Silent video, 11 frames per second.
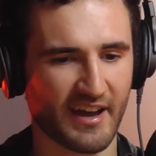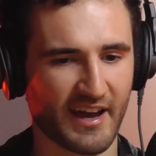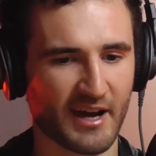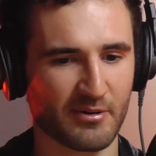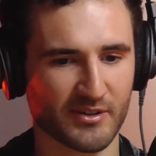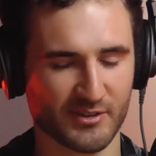
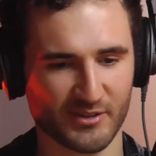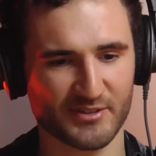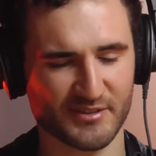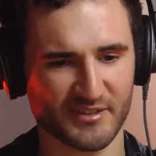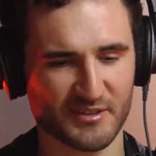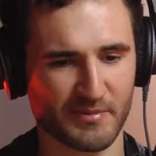hour
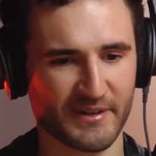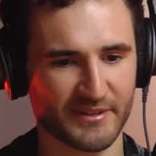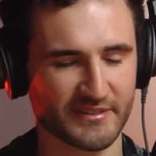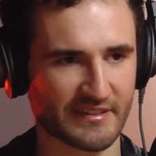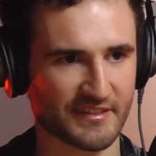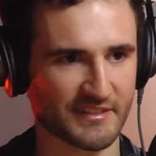closer to being on
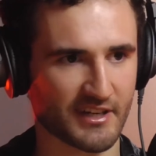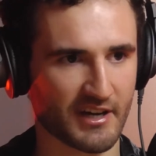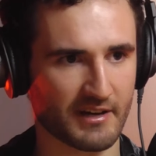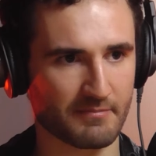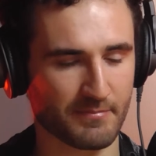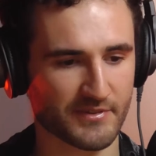the other
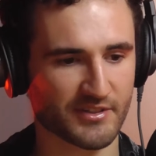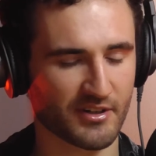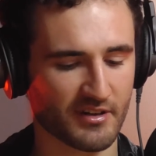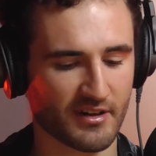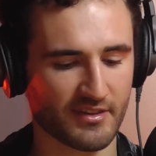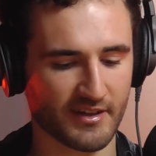side.
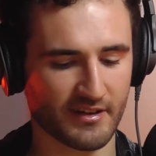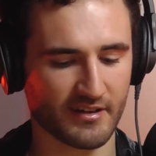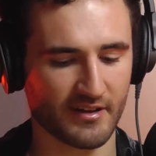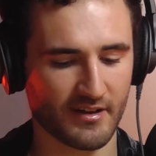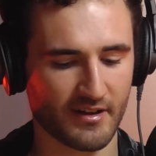So I think